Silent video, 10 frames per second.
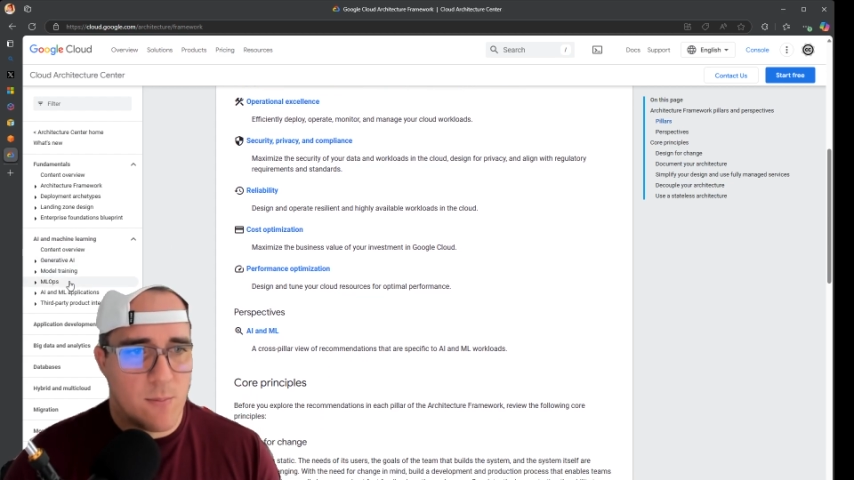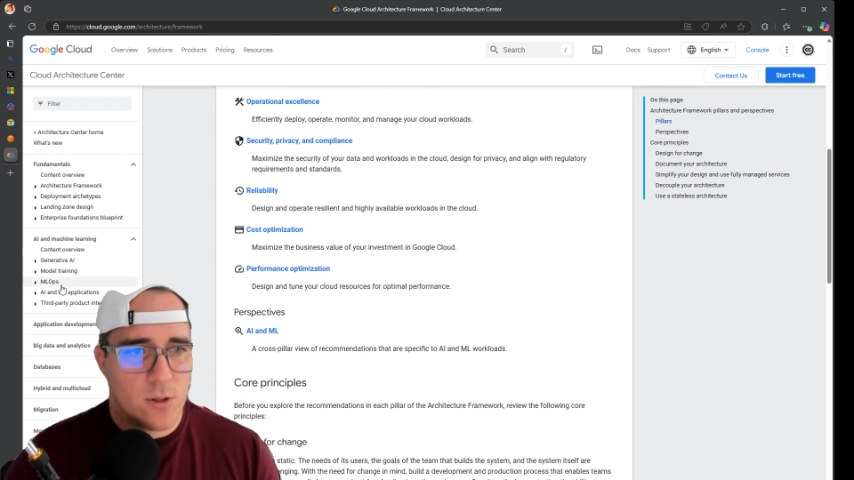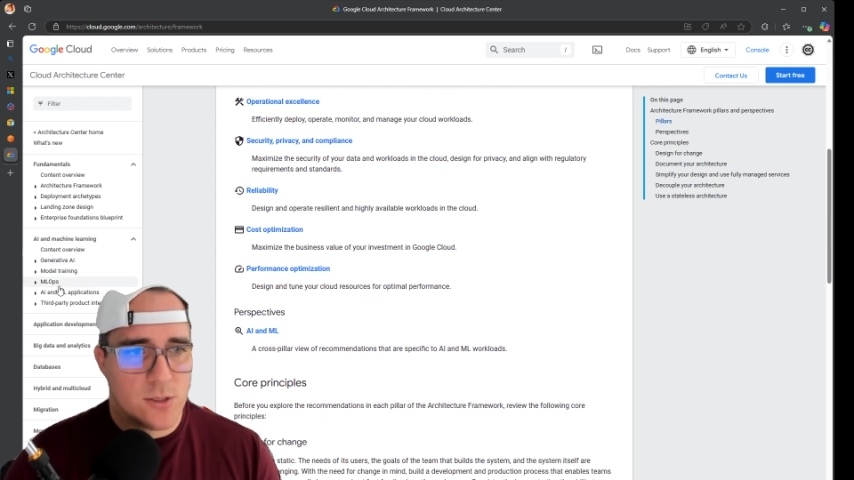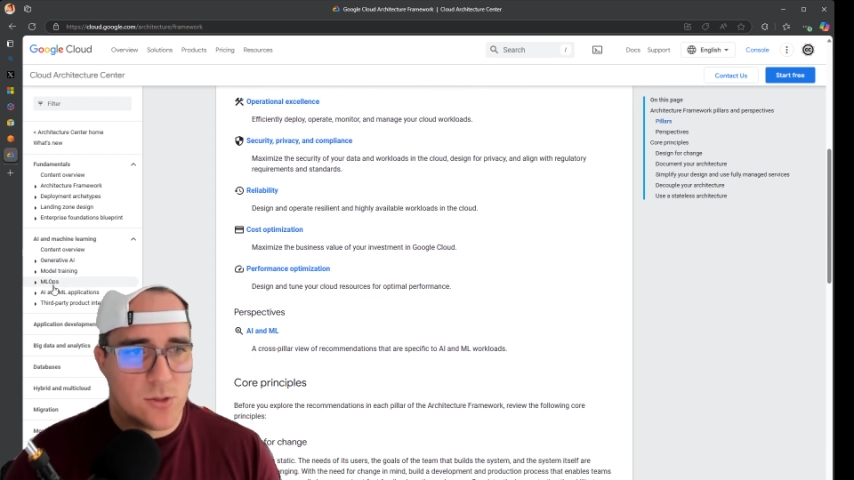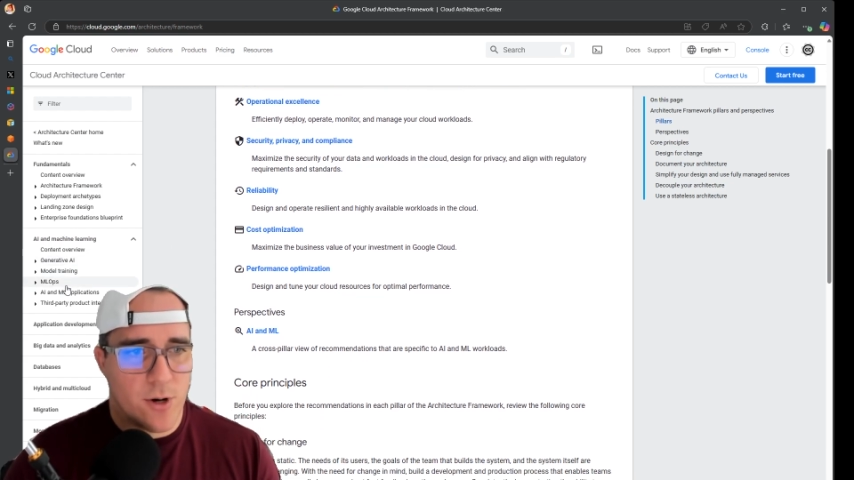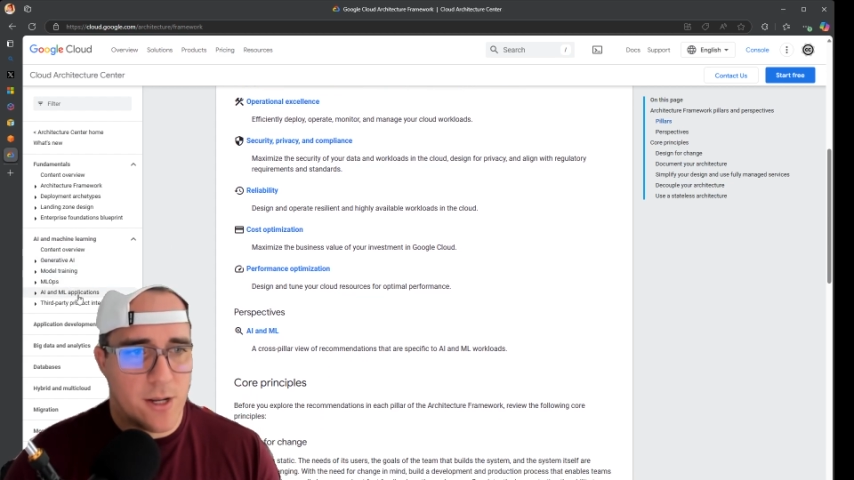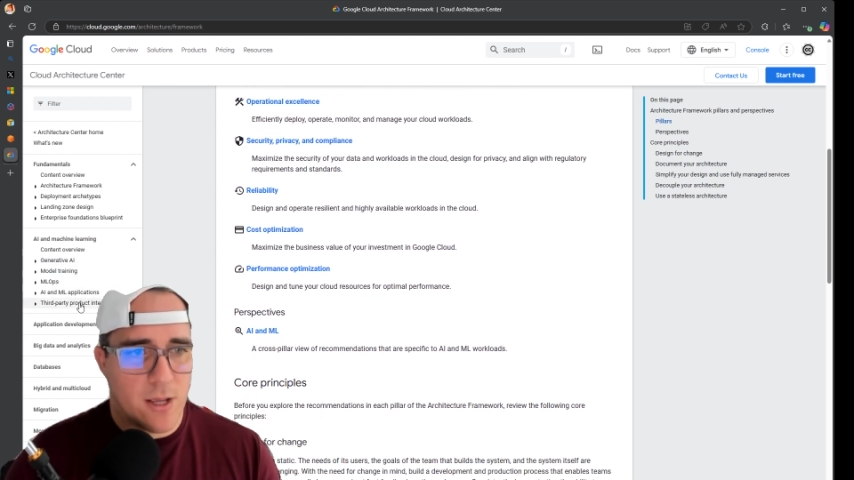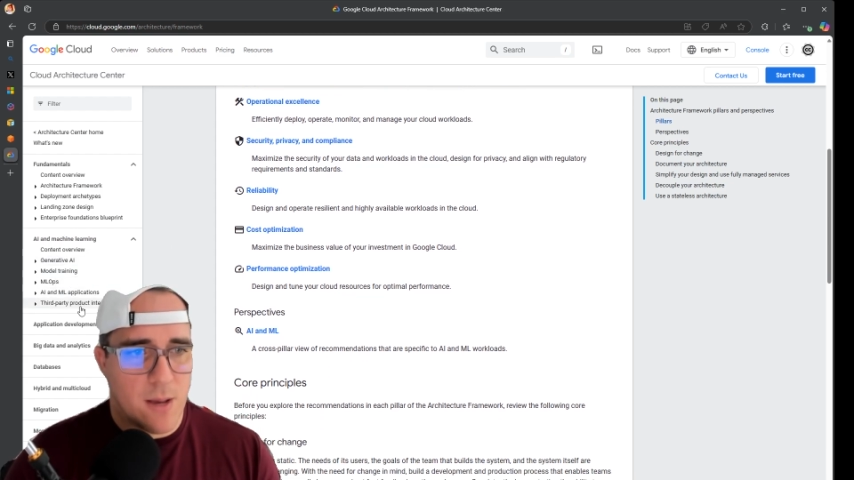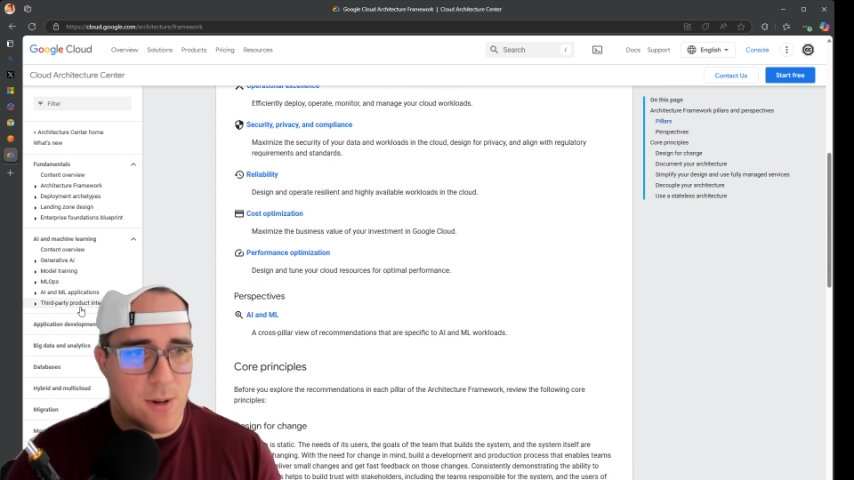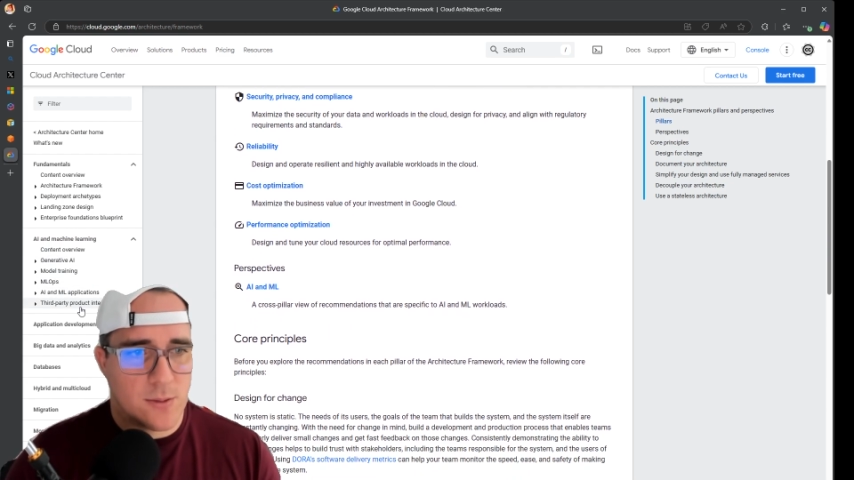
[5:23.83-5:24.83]
model training,
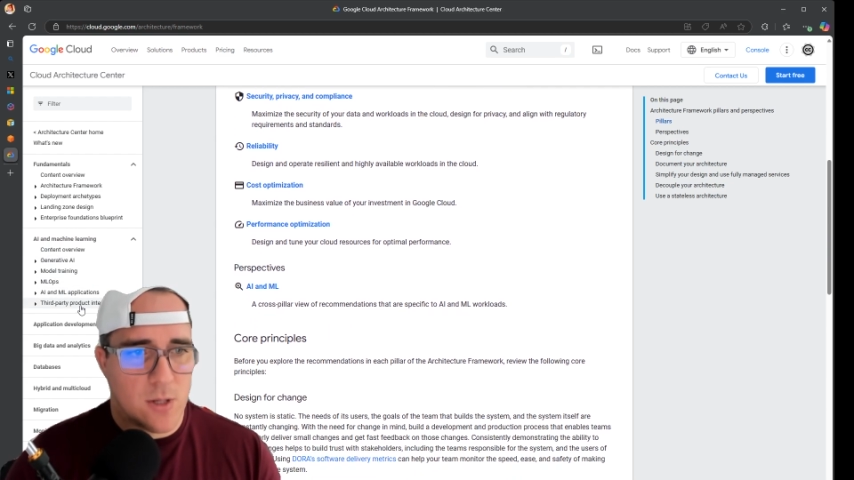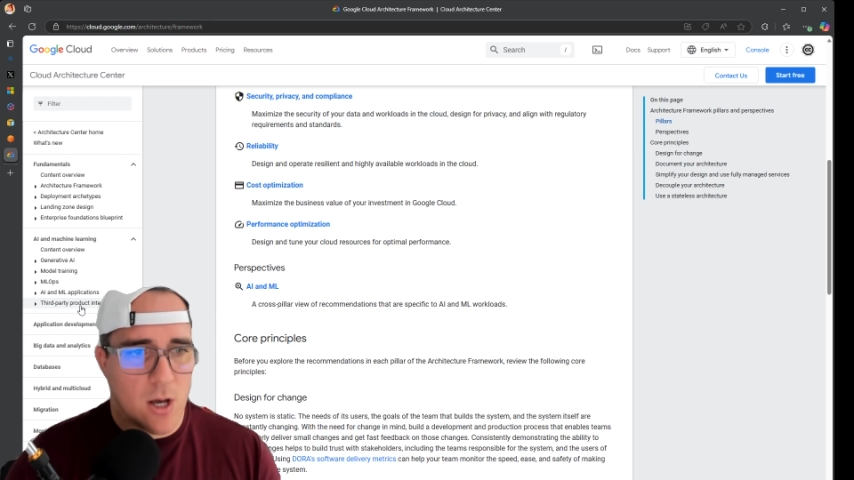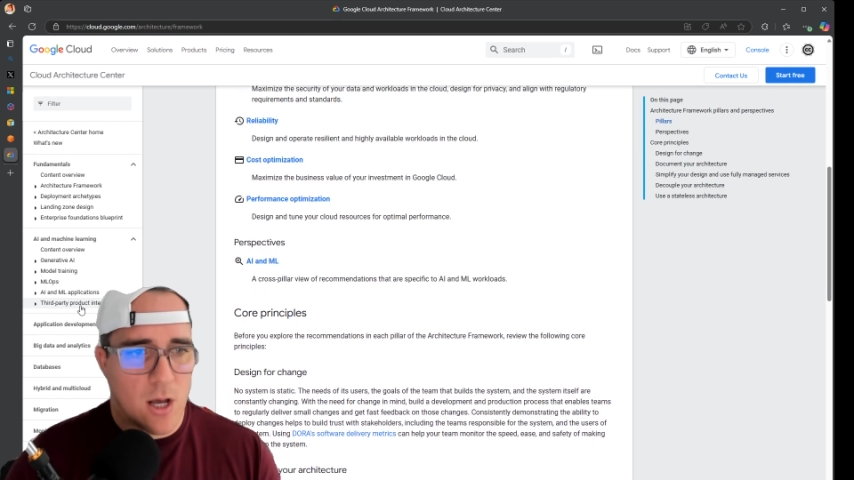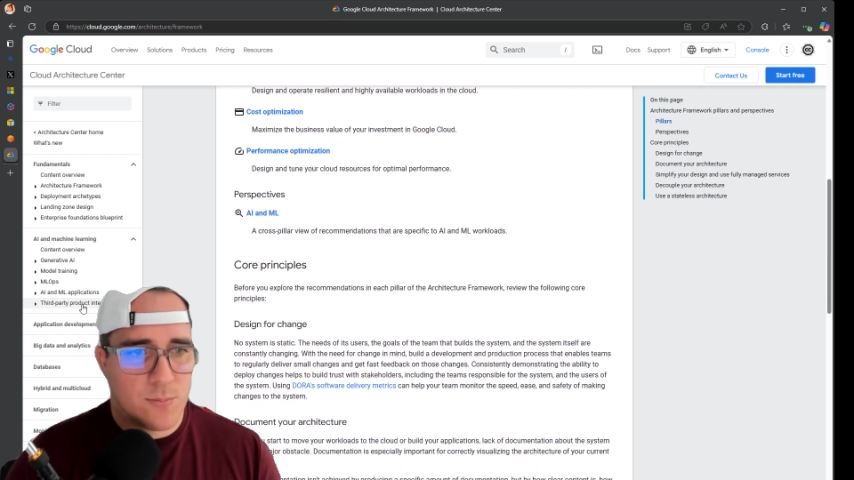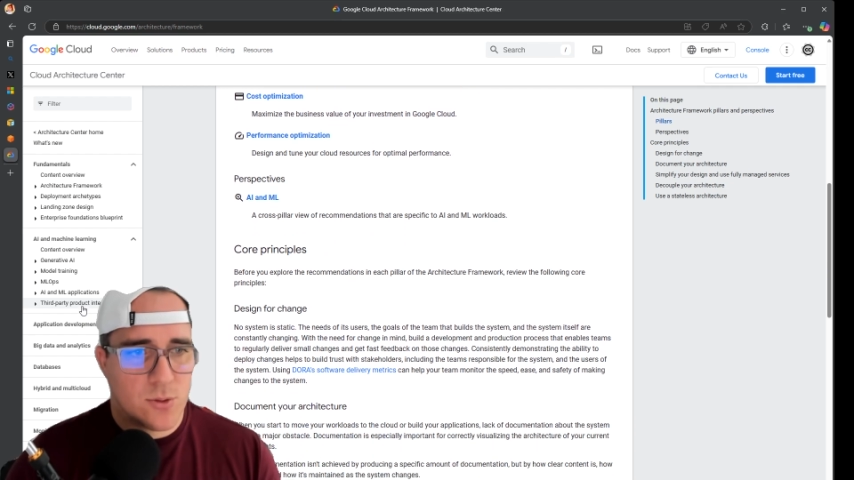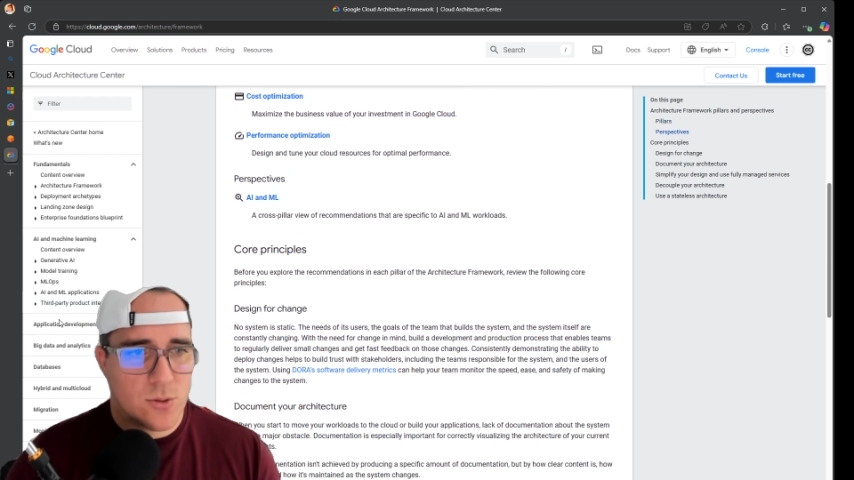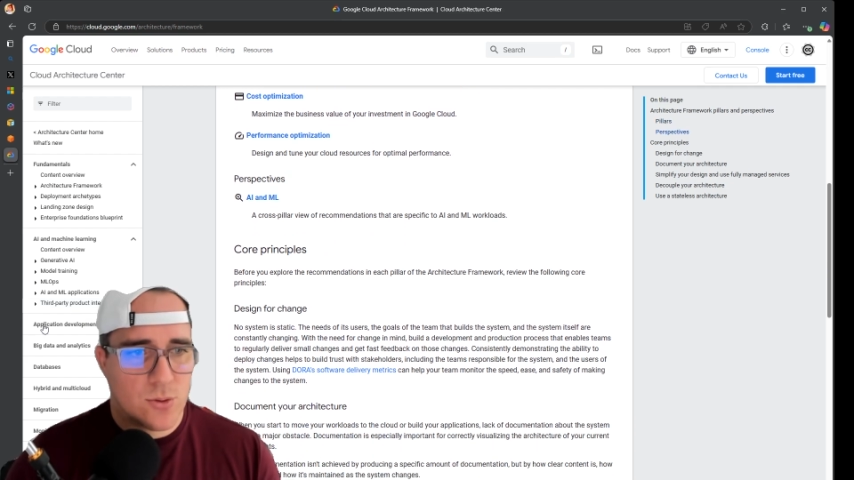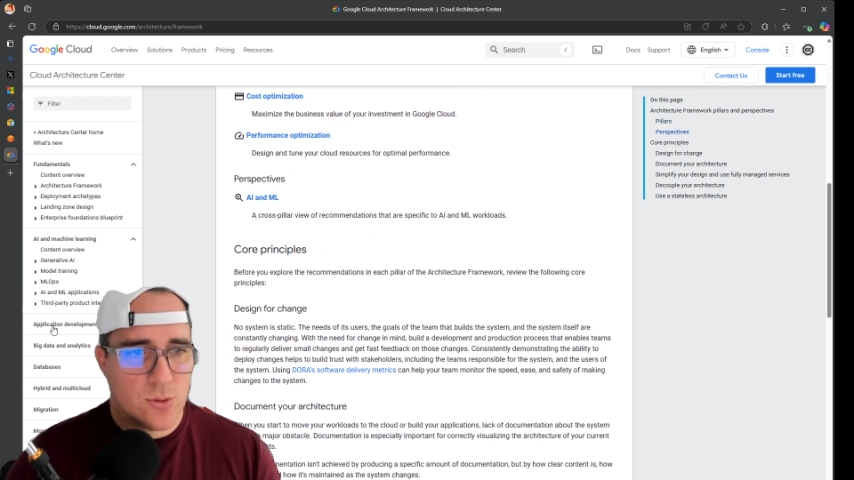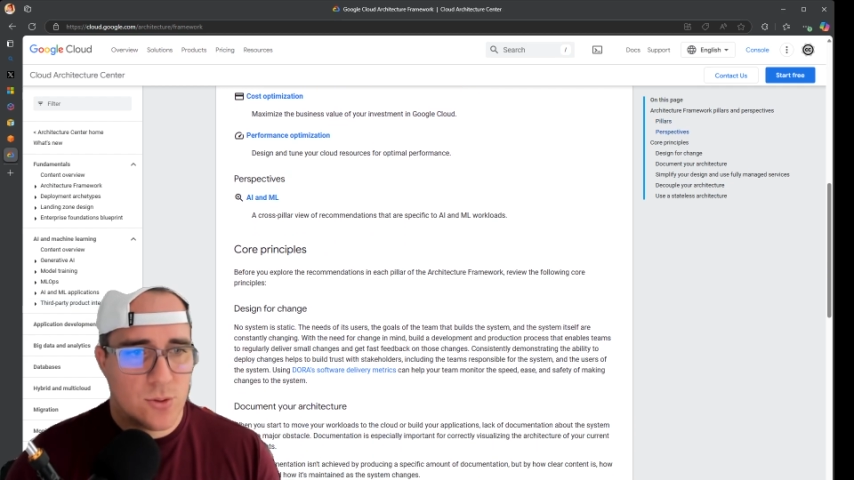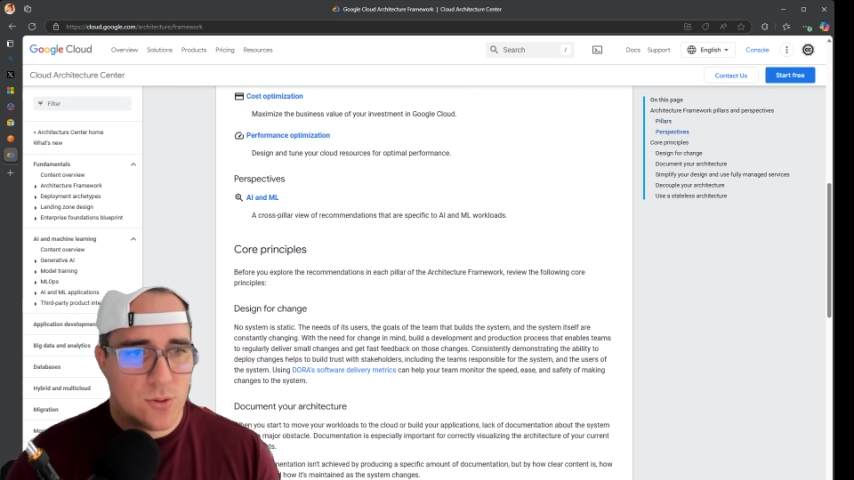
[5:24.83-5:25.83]
ML
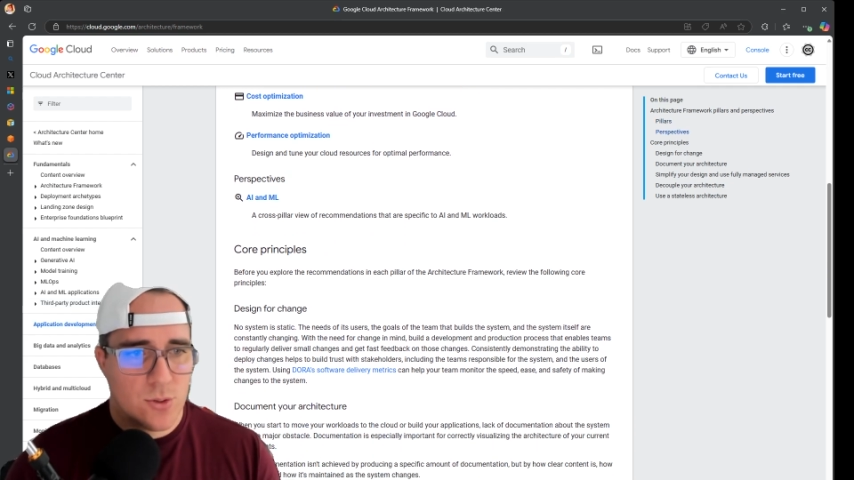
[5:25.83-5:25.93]
ops,